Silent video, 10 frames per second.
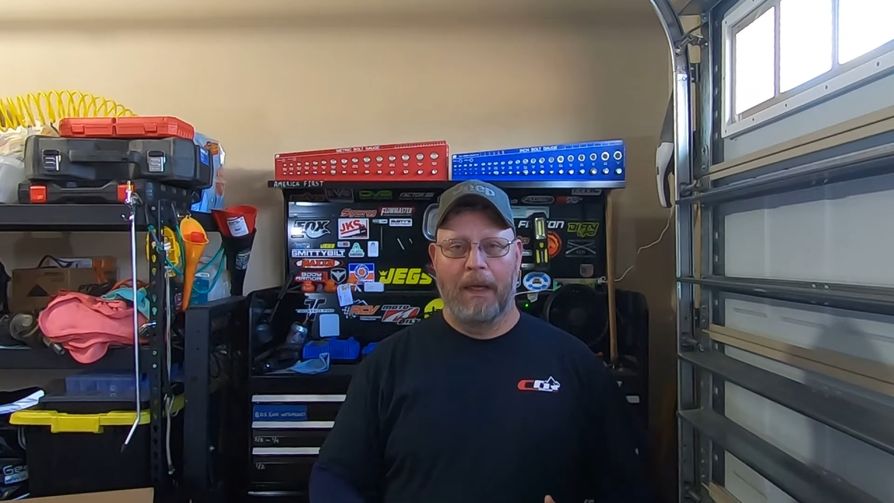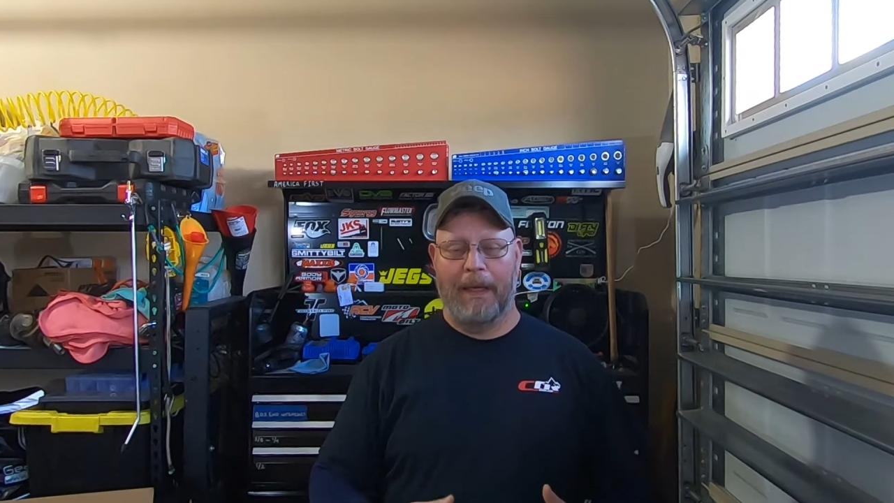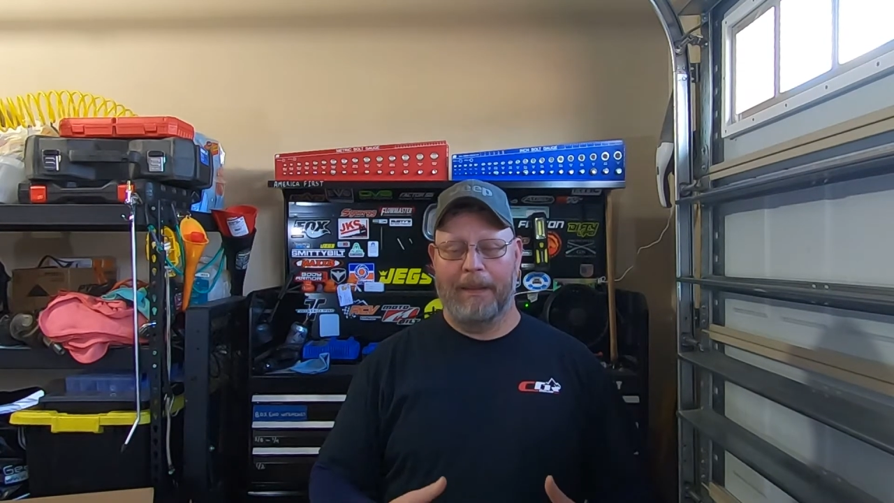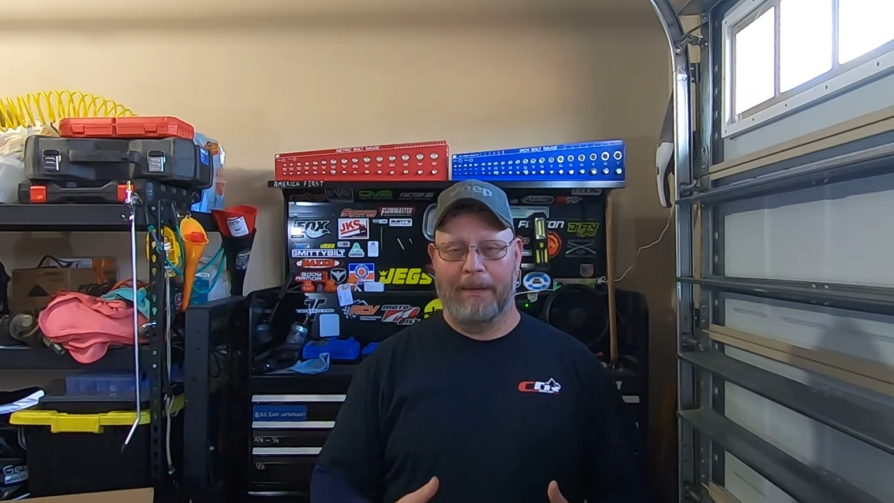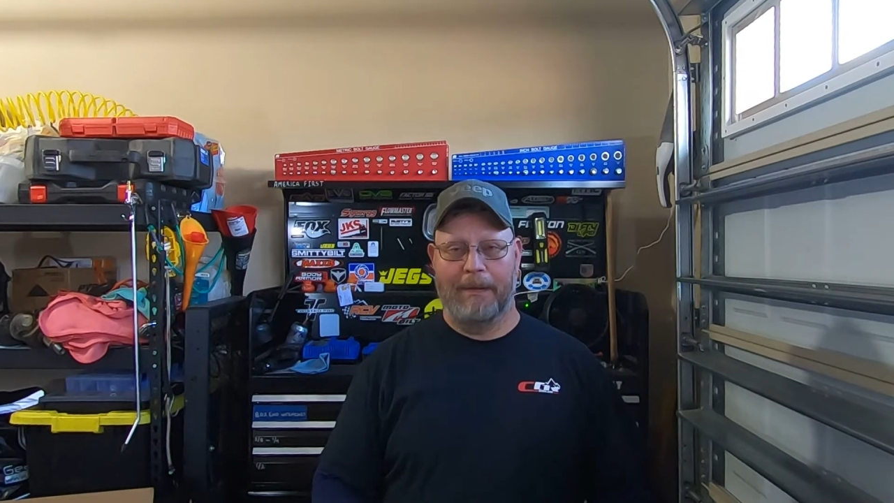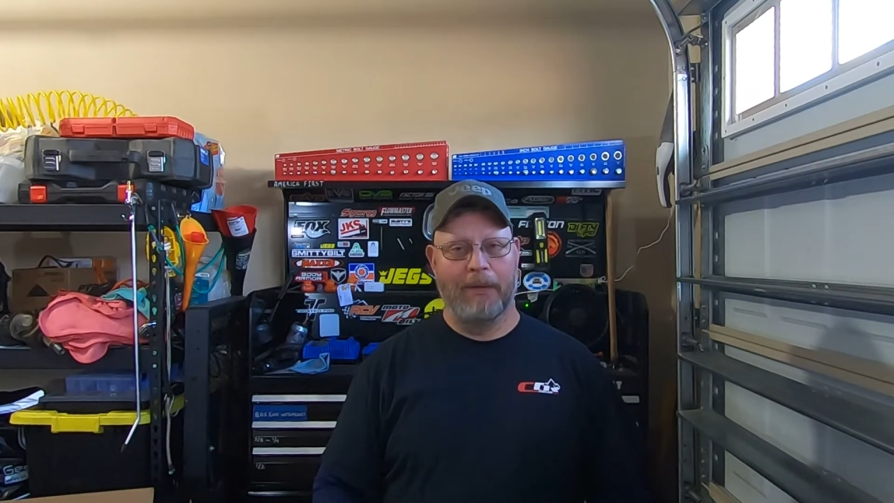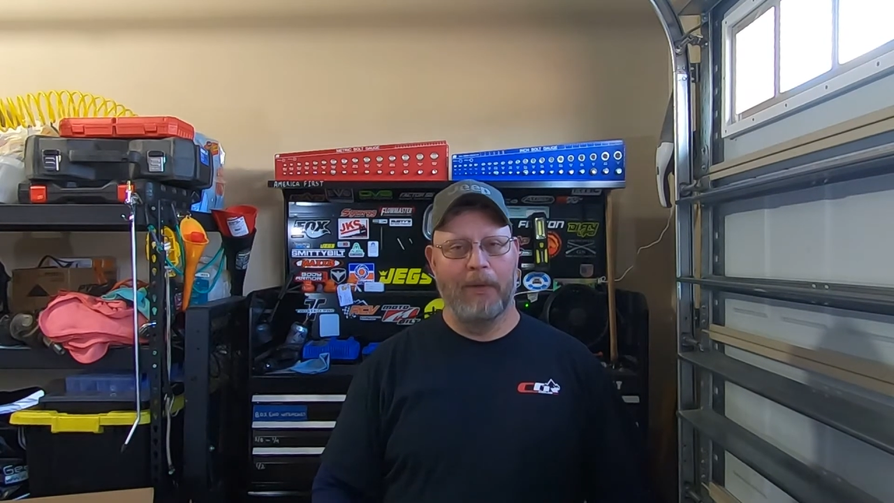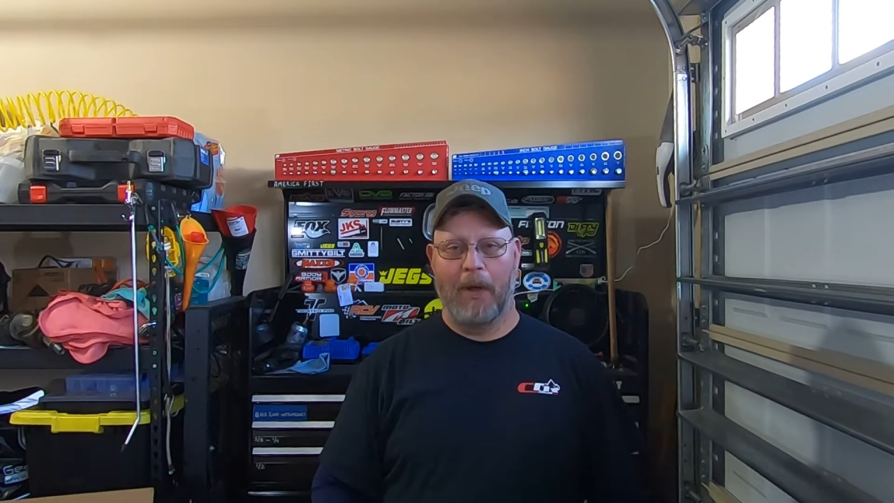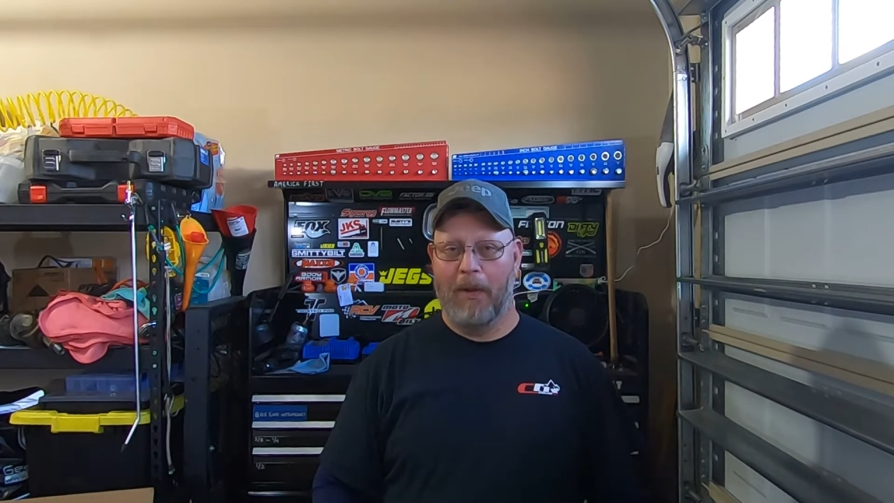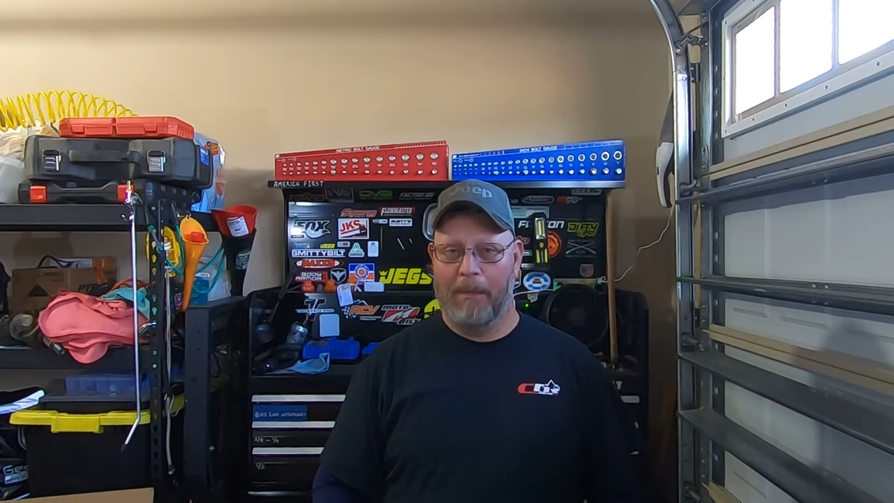I didn't do
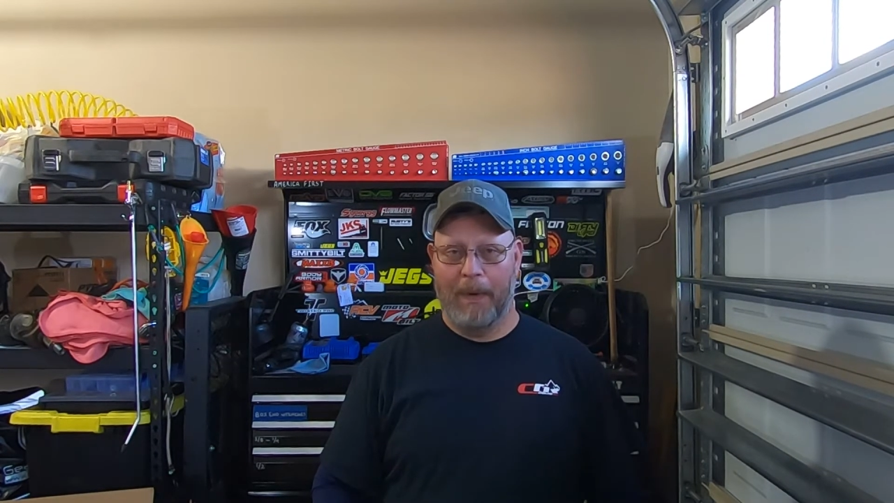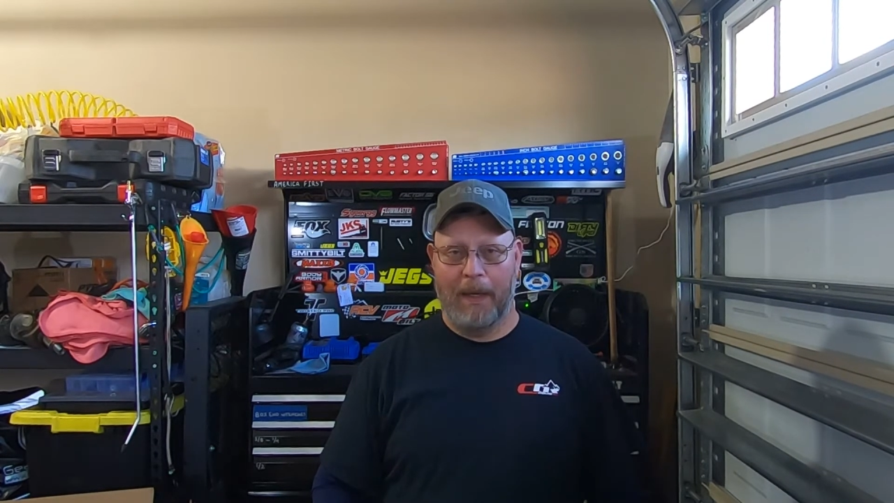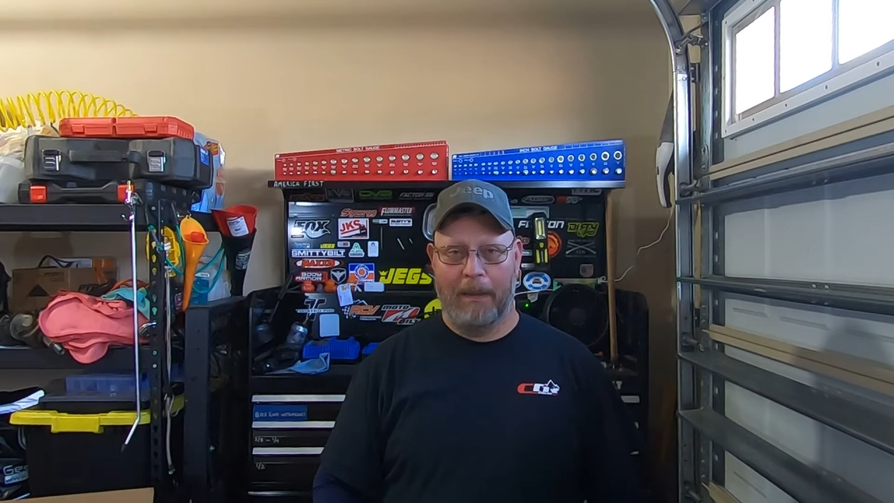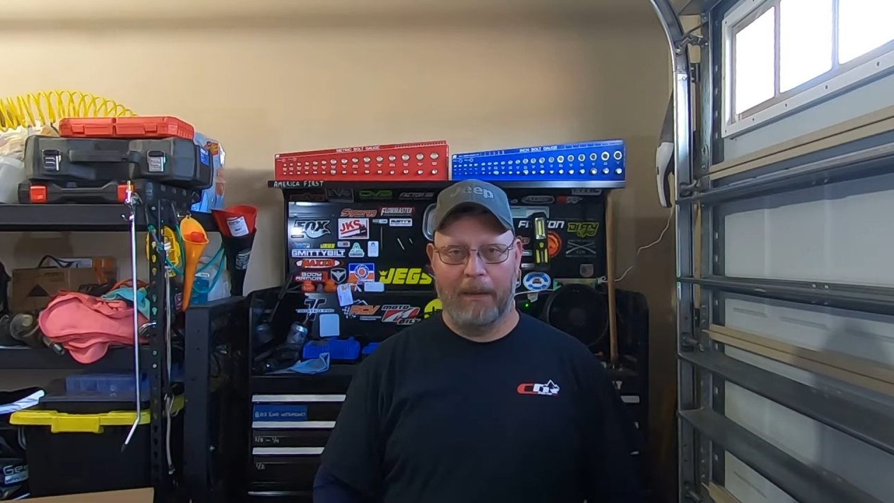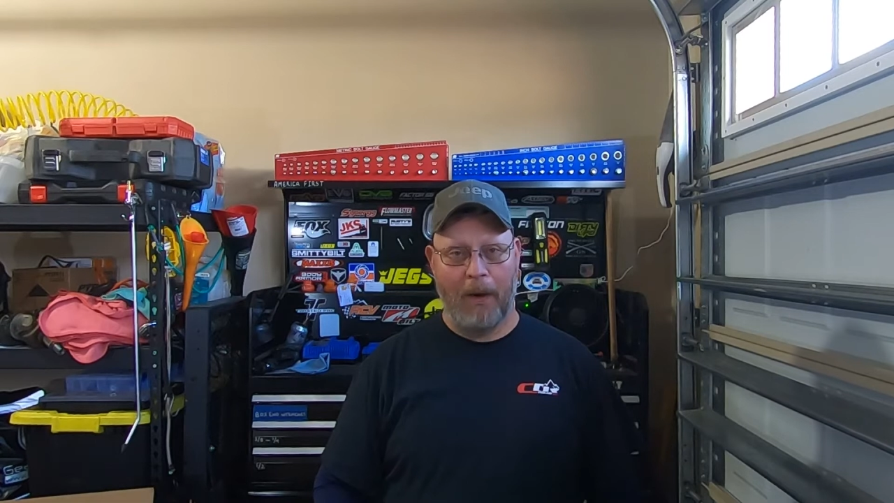it all on my